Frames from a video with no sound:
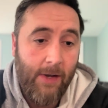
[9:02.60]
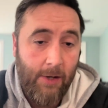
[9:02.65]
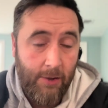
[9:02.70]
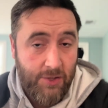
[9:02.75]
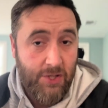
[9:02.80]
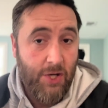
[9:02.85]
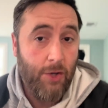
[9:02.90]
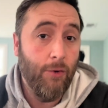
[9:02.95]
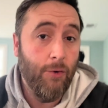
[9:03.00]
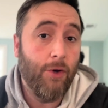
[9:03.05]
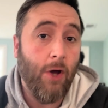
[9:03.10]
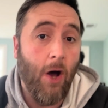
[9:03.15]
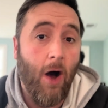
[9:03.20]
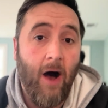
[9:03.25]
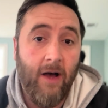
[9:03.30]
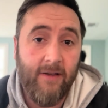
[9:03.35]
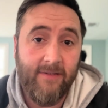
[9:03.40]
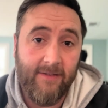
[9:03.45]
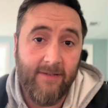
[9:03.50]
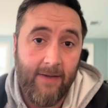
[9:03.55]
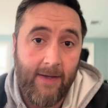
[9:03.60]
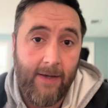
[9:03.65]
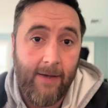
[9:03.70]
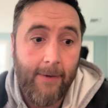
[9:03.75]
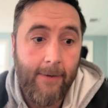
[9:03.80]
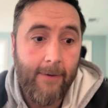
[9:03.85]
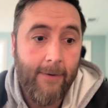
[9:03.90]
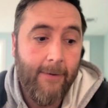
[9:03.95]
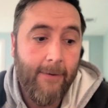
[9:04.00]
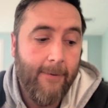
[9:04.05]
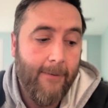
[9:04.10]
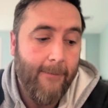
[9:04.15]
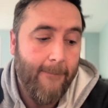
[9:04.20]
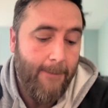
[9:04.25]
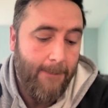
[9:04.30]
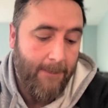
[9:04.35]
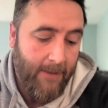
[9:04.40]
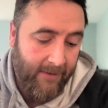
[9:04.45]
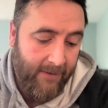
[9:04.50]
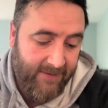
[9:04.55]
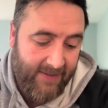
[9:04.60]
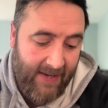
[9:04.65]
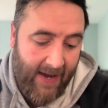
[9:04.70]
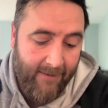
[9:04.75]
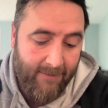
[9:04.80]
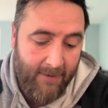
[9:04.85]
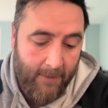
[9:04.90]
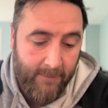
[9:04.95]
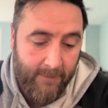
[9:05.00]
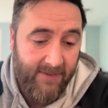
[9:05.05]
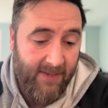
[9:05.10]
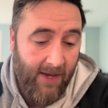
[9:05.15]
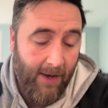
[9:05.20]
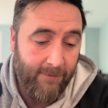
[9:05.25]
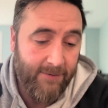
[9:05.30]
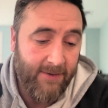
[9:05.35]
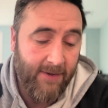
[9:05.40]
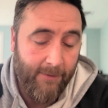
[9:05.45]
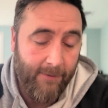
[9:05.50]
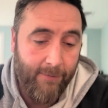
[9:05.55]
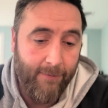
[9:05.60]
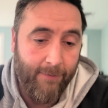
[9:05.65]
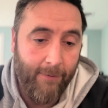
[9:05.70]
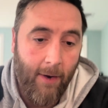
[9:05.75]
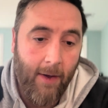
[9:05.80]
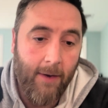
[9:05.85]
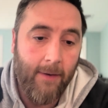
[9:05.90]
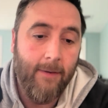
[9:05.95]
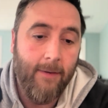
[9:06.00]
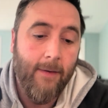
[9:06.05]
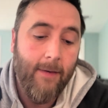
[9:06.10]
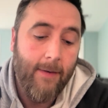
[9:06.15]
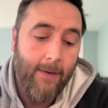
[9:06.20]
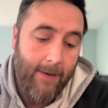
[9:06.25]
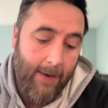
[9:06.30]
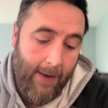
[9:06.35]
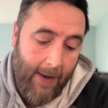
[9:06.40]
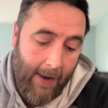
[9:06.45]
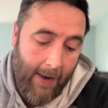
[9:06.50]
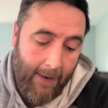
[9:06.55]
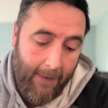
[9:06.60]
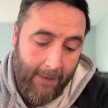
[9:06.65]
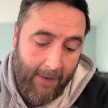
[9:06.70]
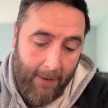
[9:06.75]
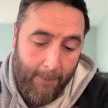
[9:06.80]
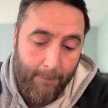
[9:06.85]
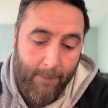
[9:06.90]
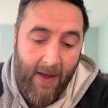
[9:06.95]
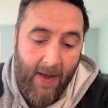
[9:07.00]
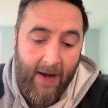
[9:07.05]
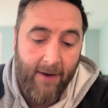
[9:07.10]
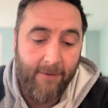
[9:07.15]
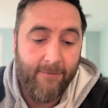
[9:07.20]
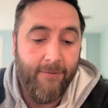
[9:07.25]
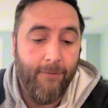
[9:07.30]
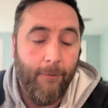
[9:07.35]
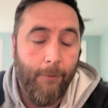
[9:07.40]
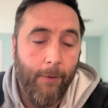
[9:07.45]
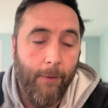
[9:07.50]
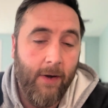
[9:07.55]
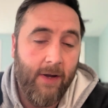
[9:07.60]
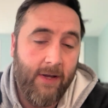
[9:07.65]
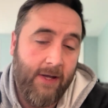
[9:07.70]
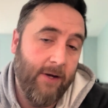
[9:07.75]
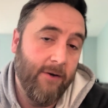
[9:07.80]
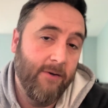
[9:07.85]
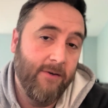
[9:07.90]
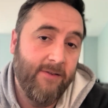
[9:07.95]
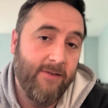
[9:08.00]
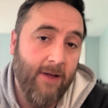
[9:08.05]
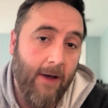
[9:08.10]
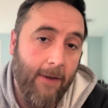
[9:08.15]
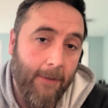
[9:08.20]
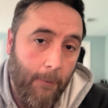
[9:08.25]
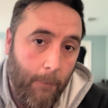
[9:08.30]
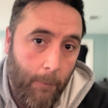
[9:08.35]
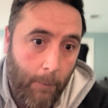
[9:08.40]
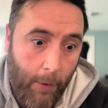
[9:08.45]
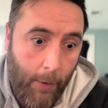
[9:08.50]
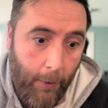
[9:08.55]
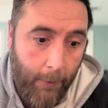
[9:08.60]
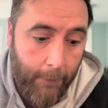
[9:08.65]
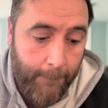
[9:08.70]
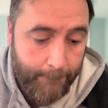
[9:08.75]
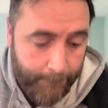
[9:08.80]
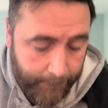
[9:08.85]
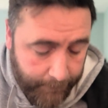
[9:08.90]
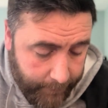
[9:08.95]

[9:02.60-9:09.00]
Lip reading: are too costly. They've saved themselves in the front and they paid for it years down the road.